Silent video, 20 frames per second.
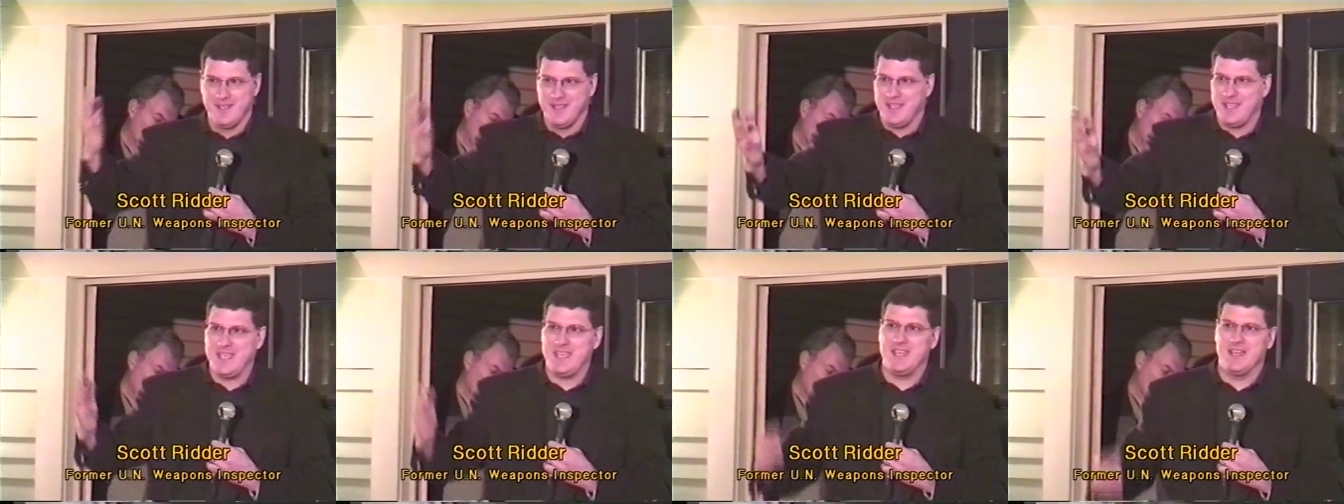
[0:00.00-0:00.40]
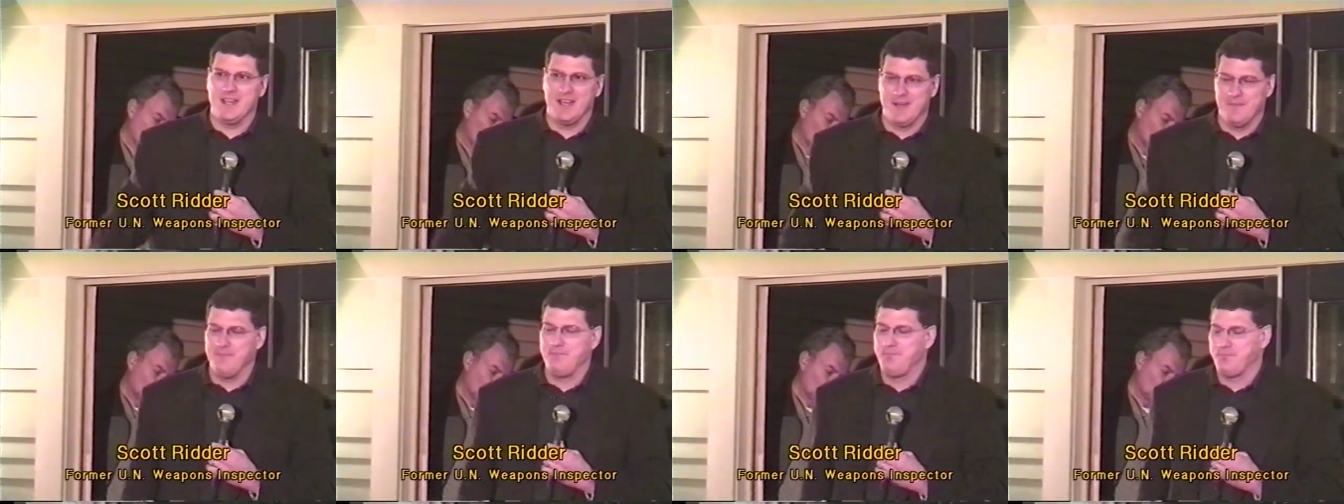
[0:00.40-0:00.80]
he,
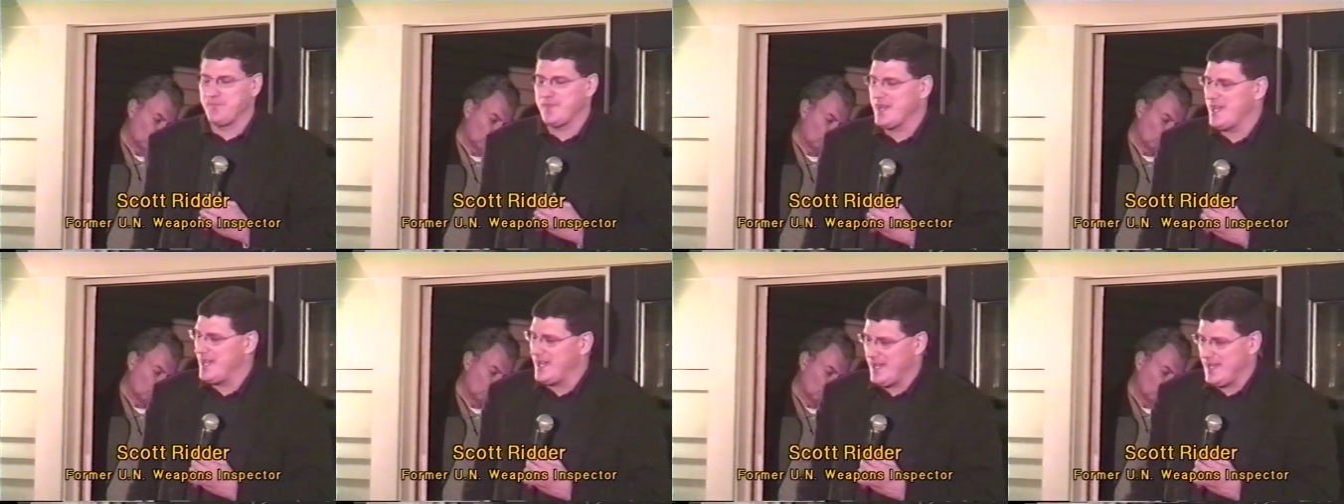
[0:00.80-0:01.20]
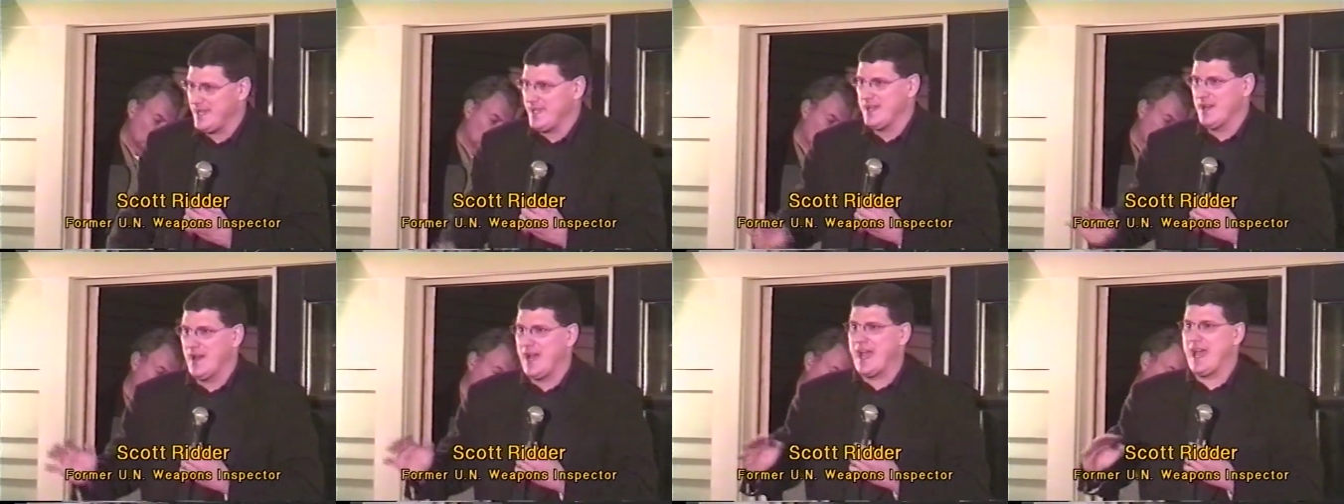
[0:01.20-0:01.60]
um, uh,
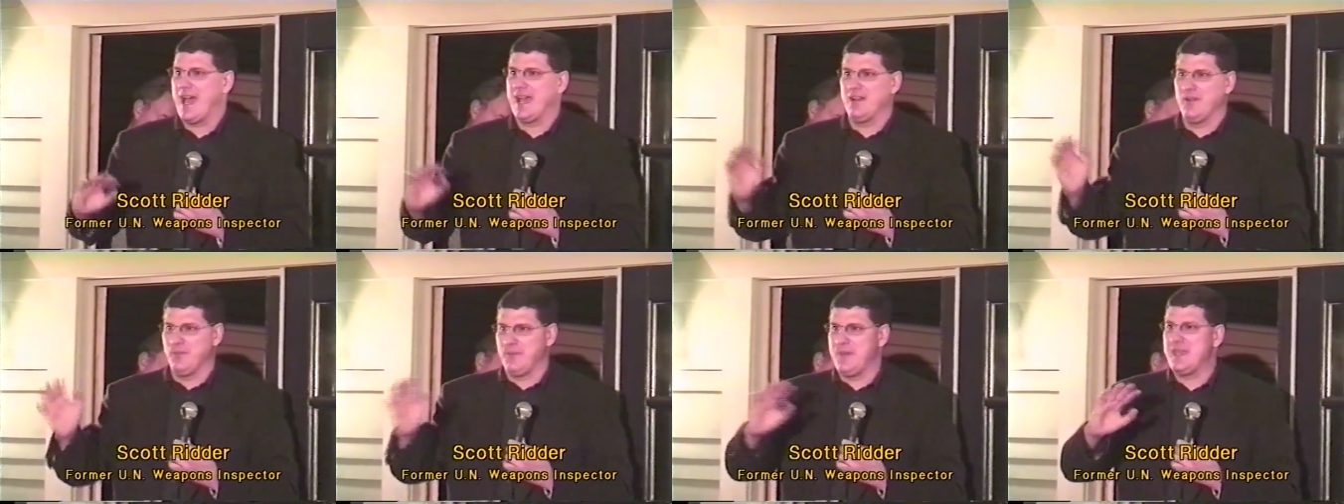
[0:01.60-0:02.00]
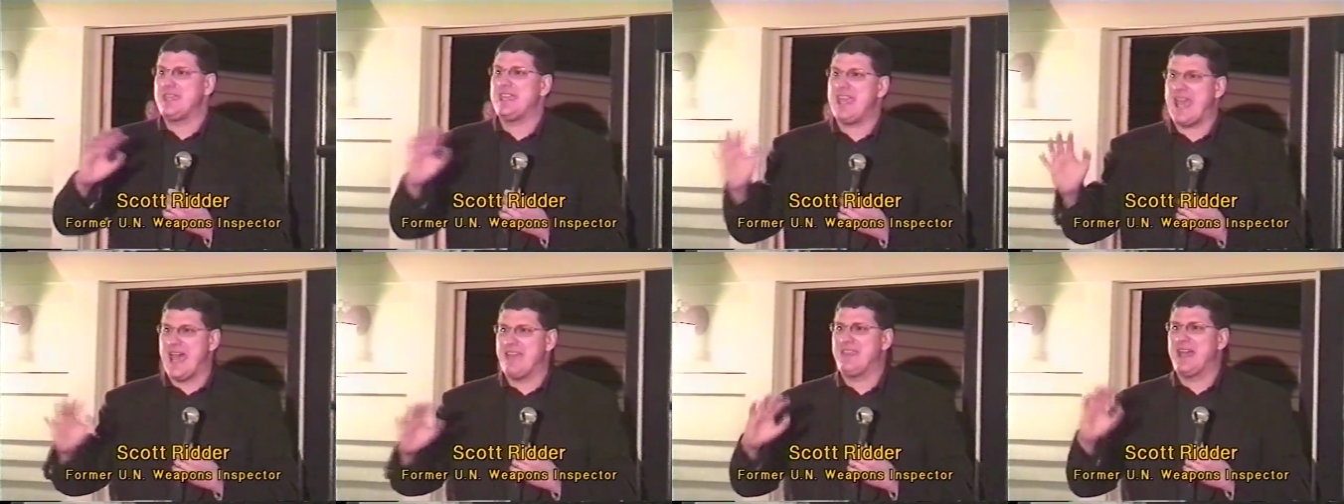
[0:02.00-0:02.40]
you know, I, I, don't think
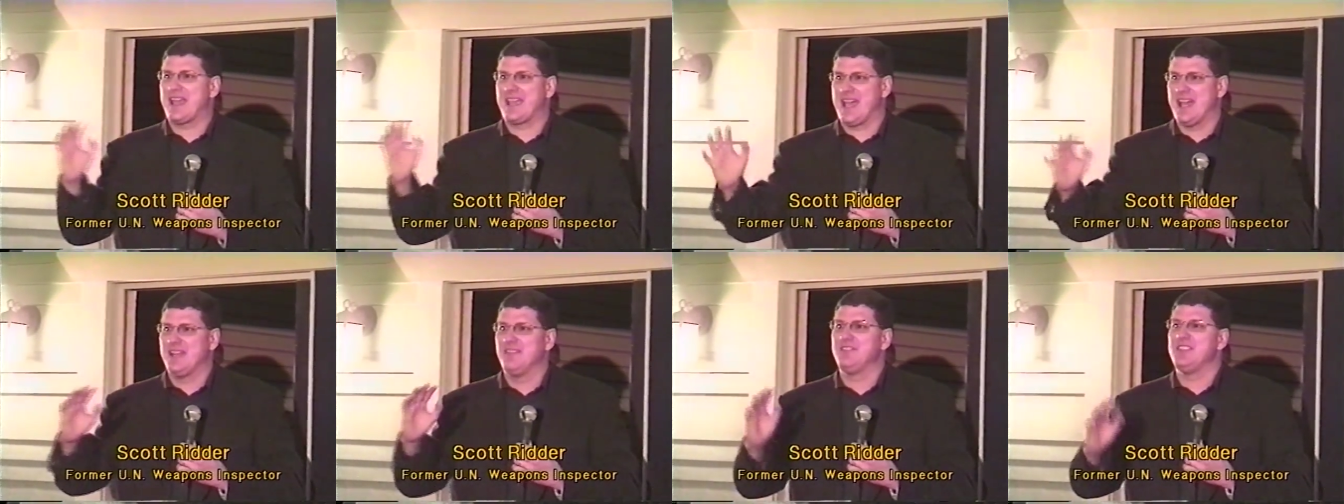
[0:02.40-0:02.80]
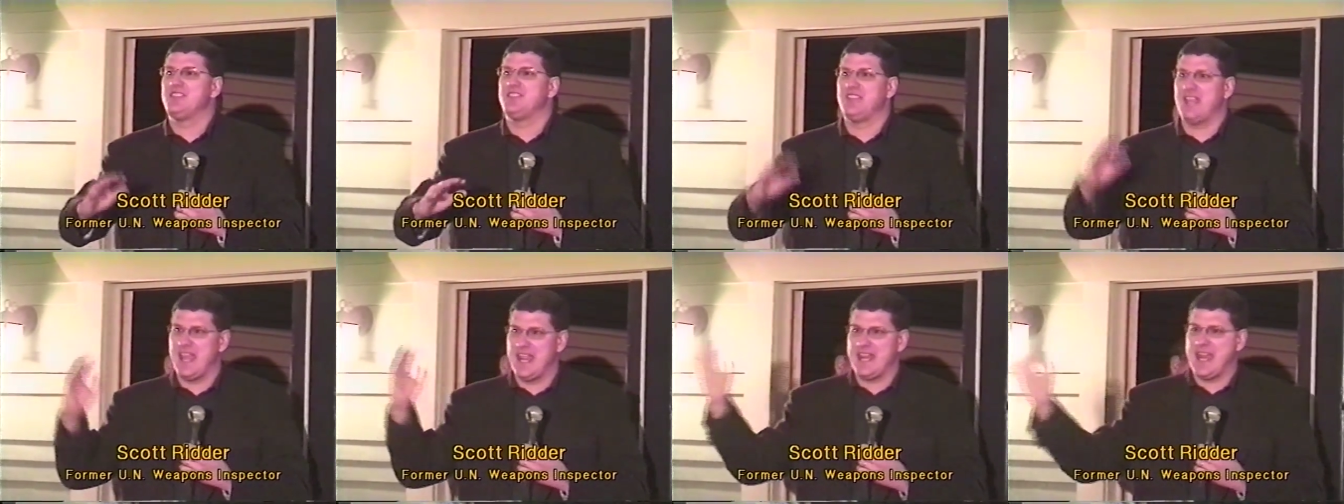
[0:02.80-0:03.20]
he had that kind of
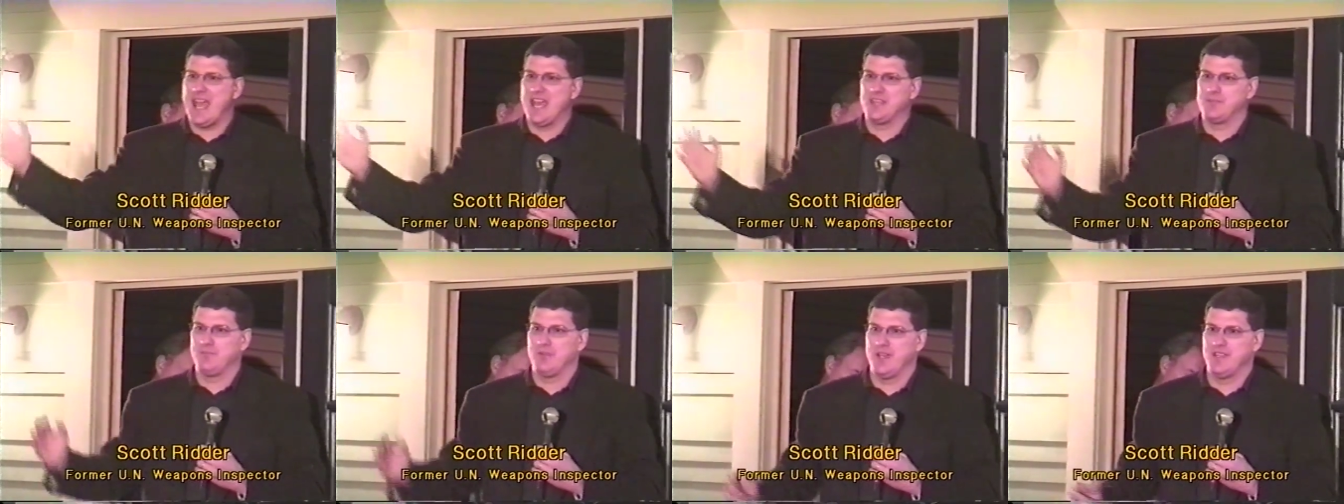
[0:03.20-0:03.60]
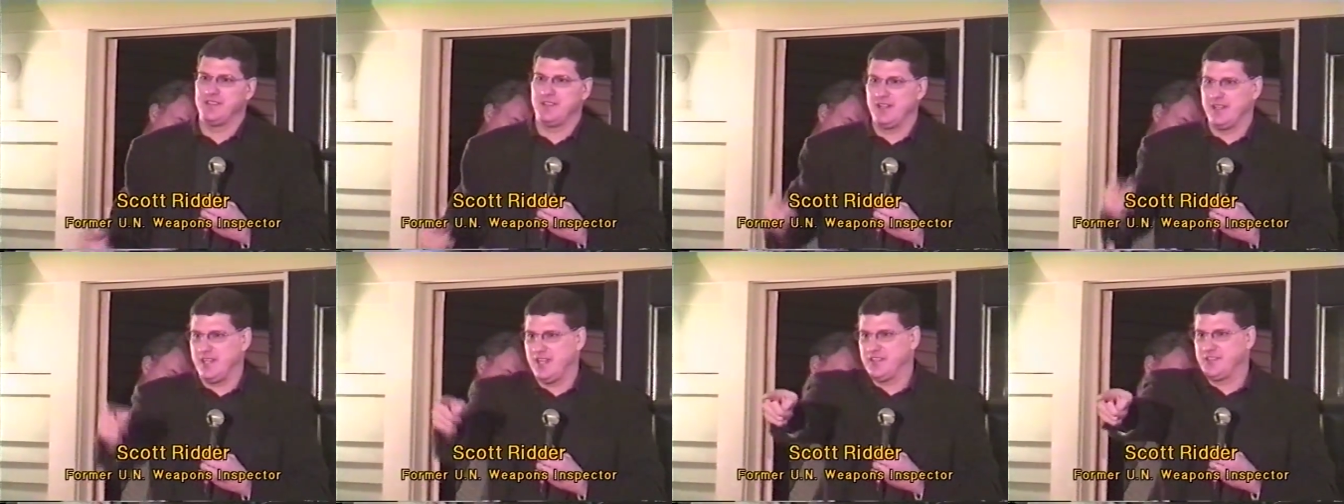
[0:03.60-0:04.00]
disdain as
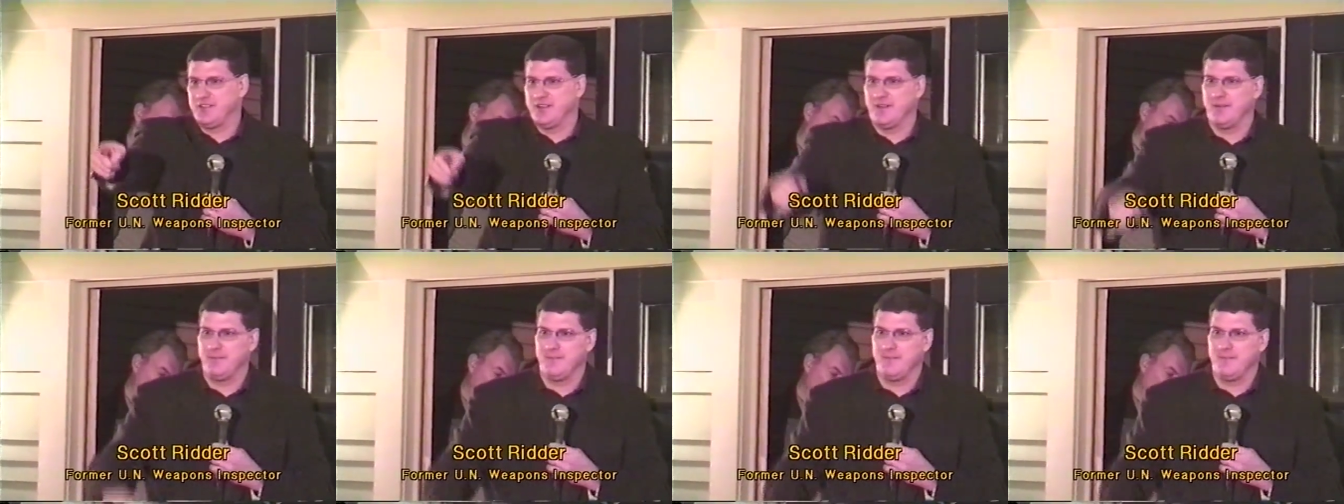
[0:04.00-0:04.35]
president. Yes, sir.